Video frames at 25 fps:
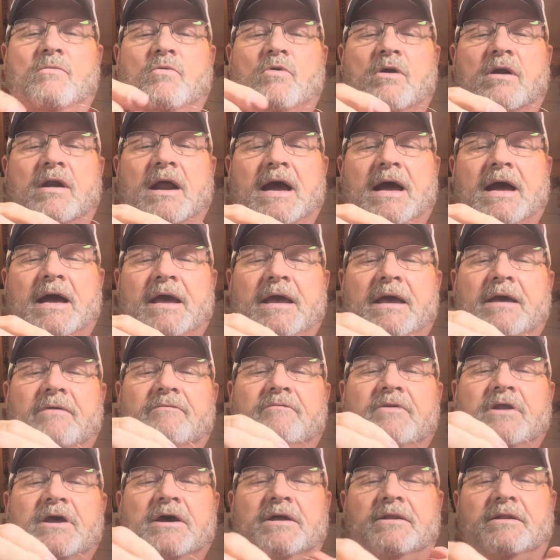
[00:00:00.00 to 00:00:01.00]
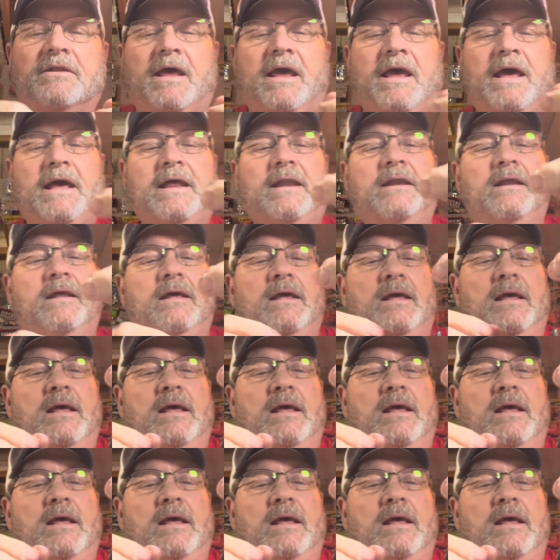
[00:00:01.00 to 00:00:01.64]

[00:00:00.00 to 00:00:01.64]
where I have done that.